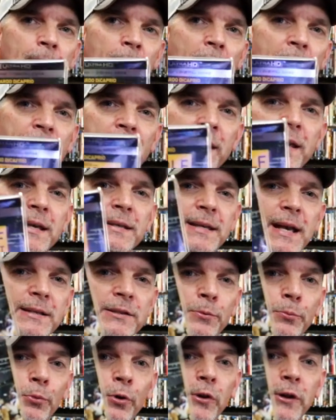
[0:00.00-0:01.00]
I think he's had
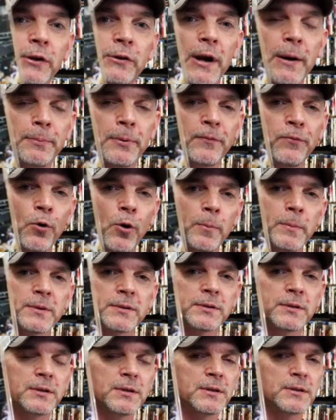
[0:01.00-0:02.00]
some really great
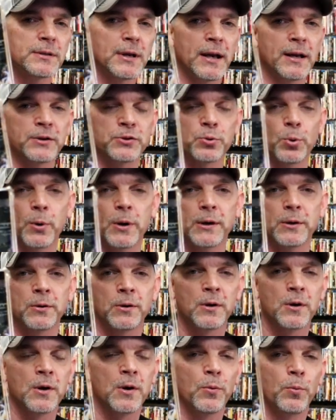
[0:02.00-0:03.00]
performances. I enjoyed
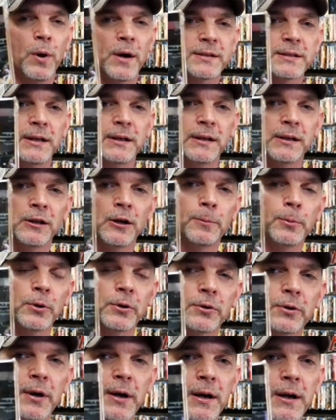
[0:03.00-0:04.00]
What's Eating Gilbert
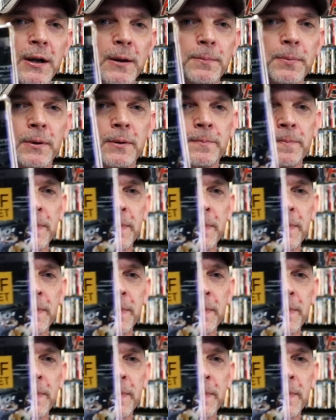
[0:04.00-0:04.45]
Grape